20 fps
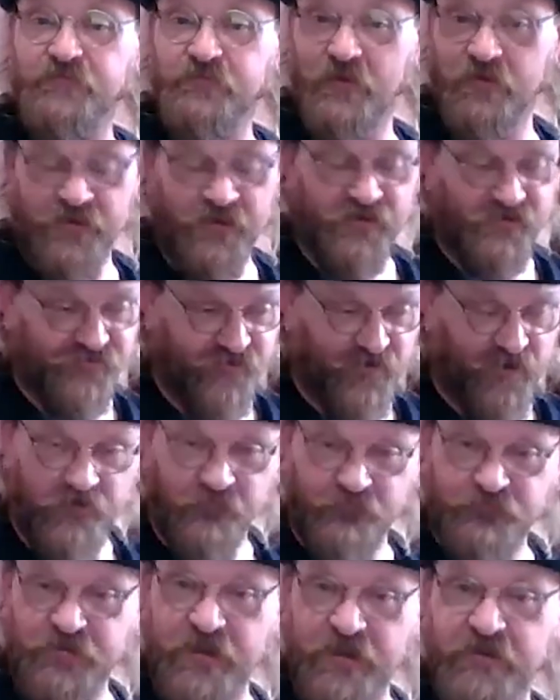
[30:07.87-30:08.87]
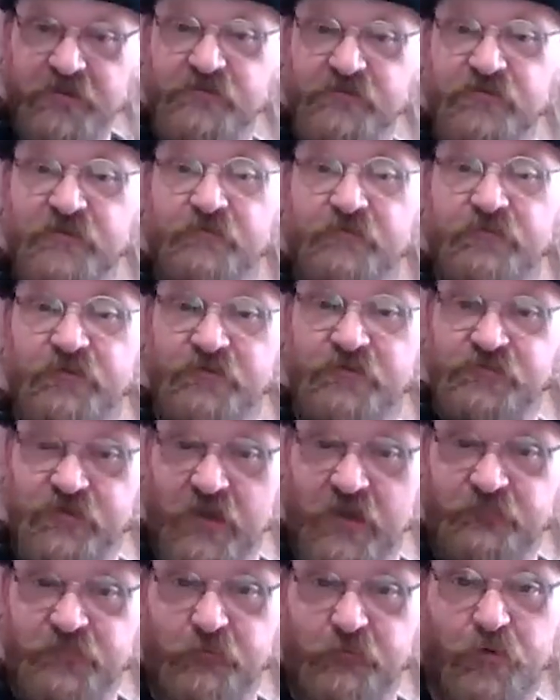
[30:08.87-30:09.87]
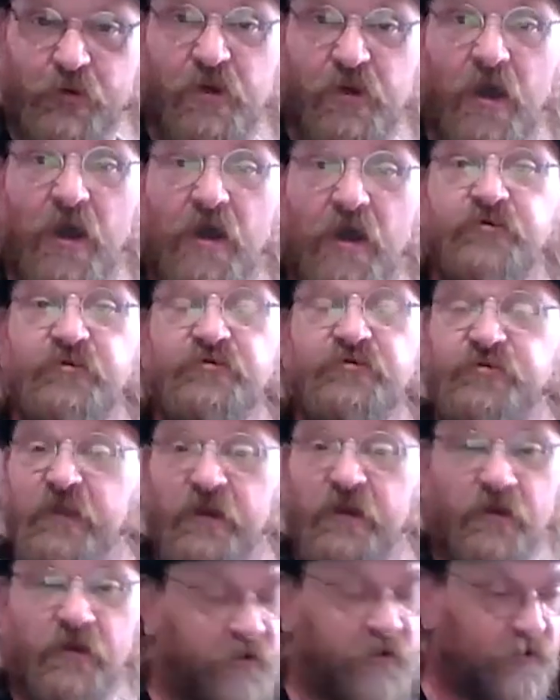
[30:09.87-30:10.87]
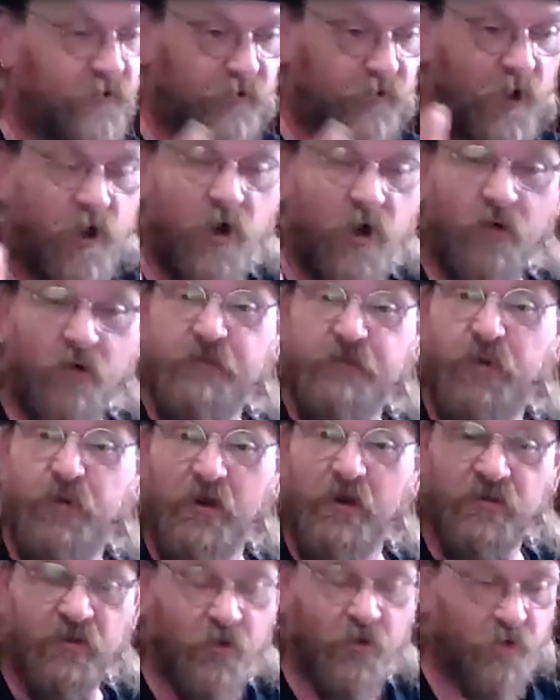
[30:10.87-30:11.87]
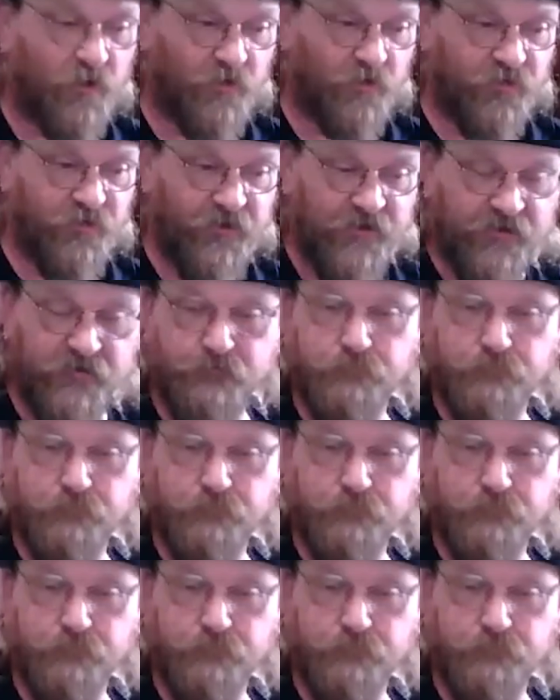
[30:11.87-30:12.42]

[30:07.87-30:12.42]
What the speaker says: Yes, I have taken the safety precautions. That it'll all be part of the whole thing.